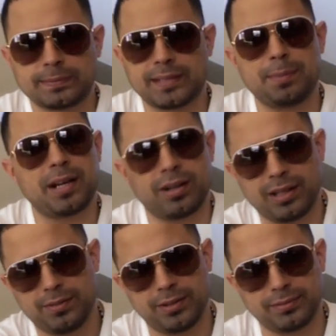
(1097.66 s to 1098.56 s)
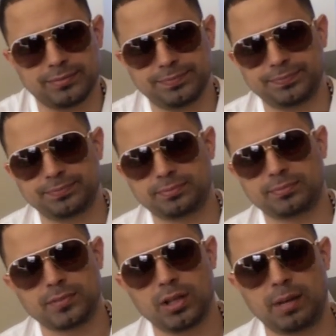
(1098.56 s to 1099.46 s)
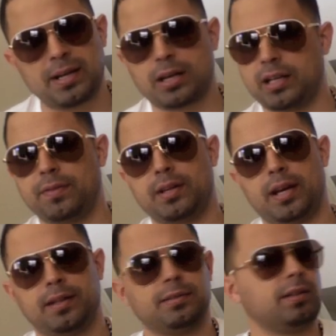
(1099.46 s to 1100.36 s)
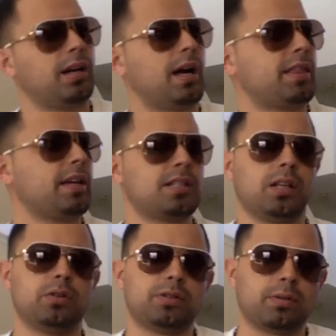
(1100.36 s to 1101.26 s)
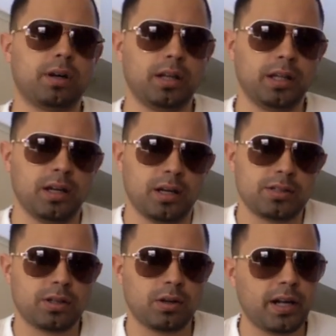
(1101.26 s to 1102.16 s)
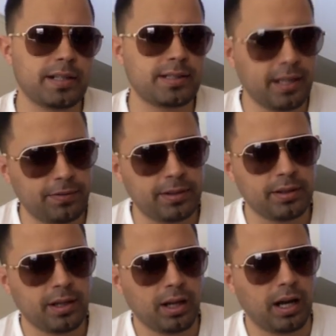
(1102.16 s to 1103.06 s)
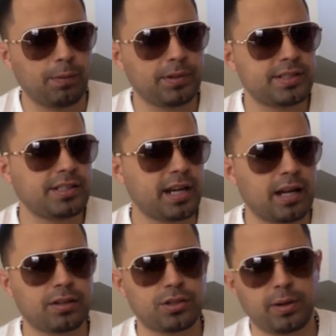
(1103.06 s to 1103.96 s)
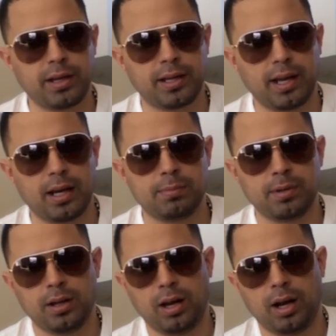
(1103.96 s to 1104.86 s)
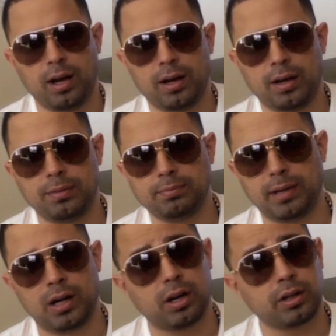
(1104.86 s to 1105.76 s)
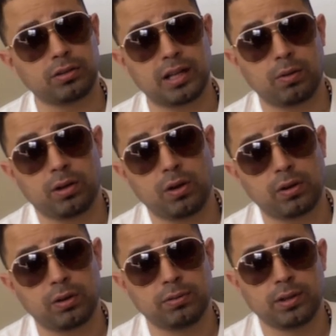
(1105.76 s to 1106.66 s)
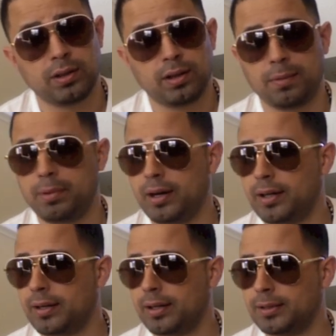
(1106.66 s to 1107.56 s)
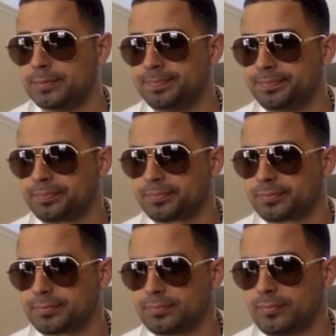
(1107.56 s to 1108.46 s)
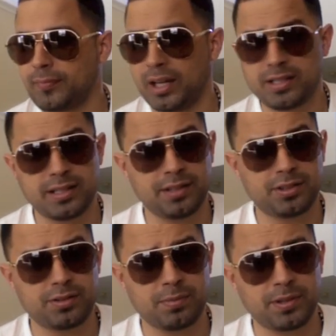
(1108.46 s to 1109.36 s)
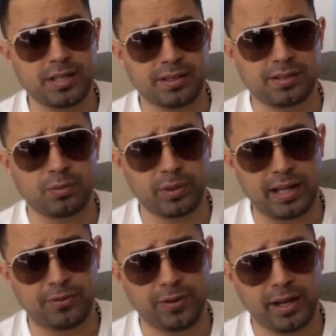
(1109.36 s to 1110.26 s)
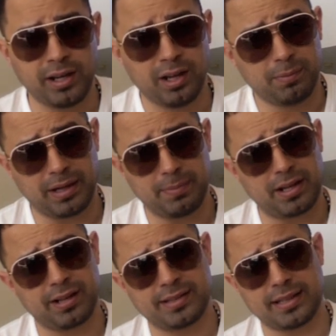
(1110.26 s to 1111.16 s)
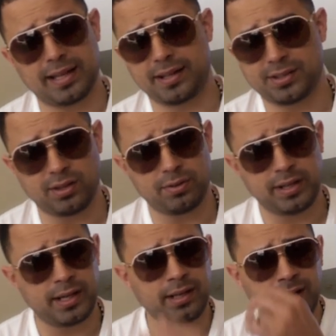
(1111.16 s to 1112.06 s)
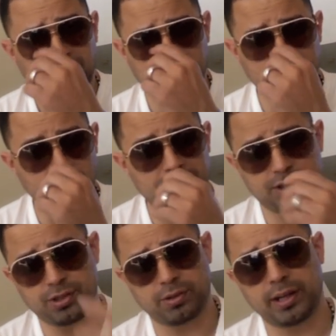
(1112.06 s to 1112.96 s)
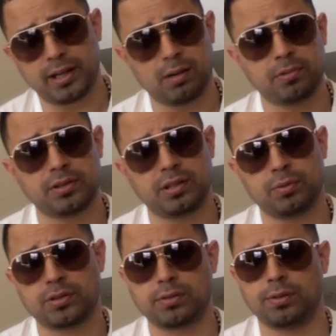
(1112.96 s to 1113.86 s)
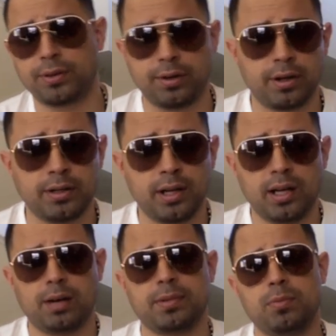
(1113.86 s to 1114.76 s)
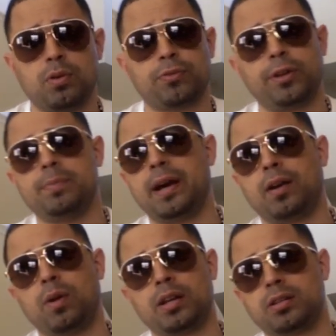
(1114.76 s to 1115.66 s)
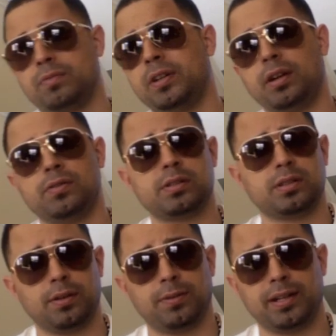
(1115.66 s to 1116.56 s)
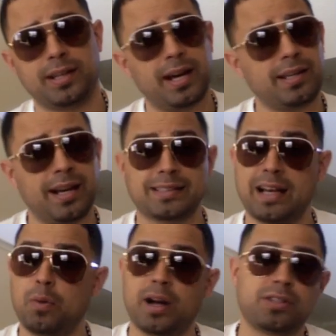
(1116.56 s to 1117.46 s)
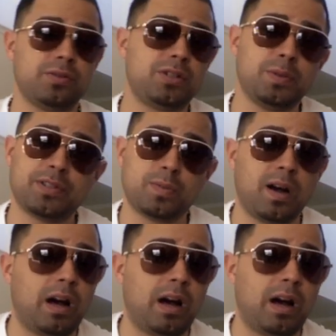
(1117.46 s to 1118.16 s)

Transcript: I'm not going to give it. You know, I'm not going to give it yet. I think it's a little too early to go ahead and give it. I'm going to check out the training camp. My heart goes out with Cotto, but I just think Sergio Martinez is going to win that fight. But I'm not going to set that in stone yet. I'm going to watch the training. I'm going to see what's going on. I'm going to get more feedback, watch some videos and stuff like that. Yes, I watch YouTube as well.